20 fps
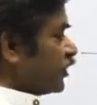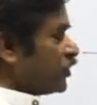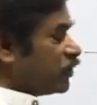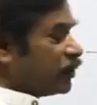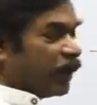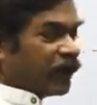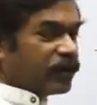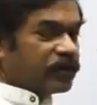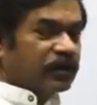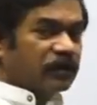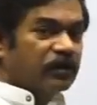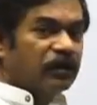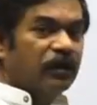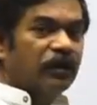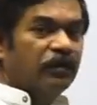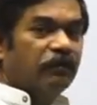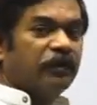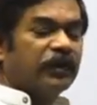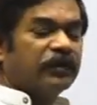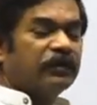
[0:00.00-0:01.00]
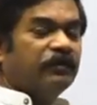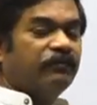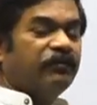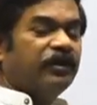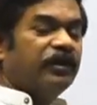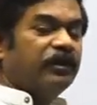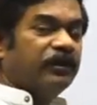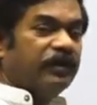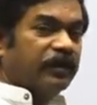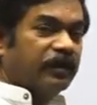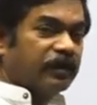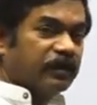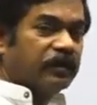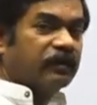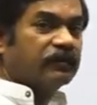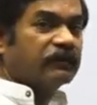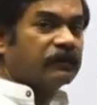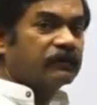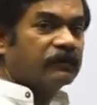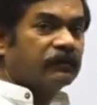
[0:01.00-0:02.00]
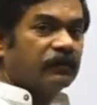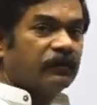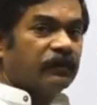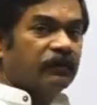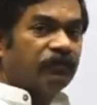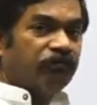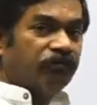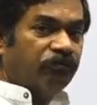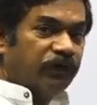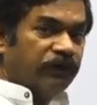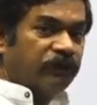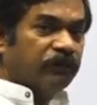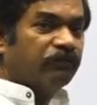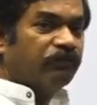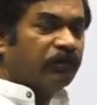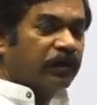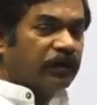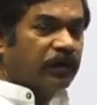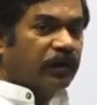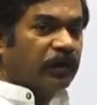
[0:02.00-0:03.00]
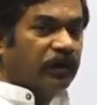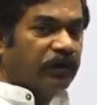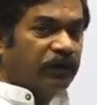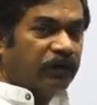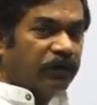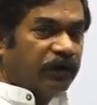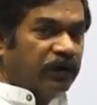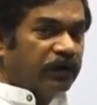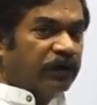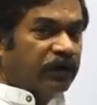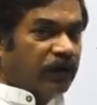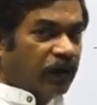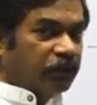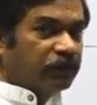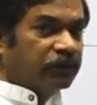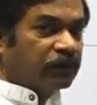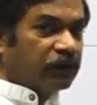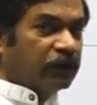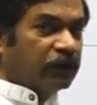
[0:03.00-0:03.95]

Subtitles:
direction, but in the very rare cases, which when the need comes,